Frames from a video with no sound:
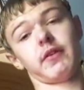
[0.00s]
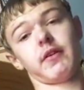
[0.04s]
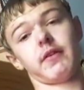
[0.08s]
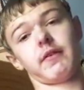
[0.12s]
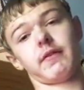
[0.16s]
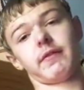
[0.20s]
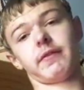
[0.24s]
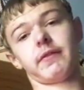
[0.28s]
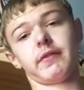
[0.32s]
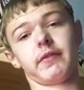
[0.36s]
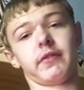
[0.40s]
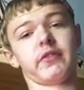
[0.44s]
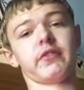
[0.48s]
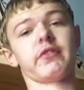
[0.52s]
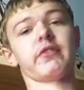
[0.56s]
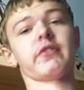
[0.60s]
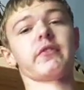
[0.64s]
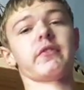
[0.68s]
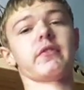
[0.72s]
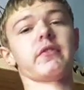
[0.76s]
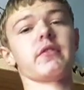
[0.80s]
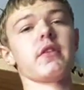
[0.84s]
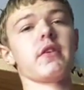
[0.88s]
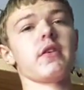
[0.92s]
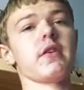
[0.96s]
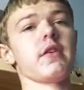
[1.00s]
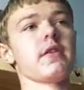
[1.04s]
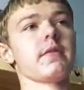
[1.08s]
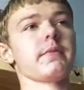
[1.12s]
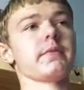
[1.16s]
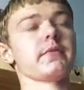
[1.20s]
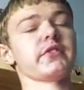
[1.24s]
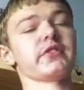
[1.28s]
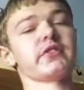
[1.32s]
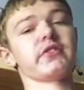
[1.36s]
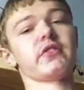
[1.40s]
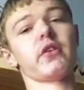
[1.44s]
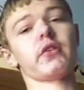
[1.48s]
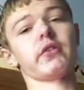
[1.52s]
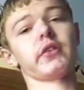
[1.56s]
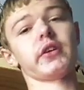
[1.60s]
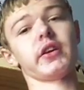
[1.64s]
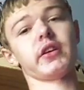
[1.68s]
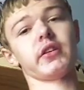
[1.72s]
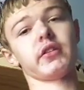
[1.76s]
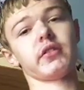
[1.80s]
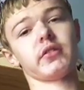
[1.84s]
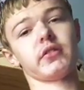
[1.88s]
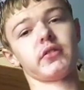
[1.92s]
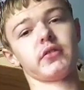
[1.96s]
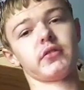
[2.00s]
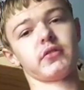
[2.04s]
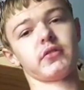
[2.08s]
the Sonic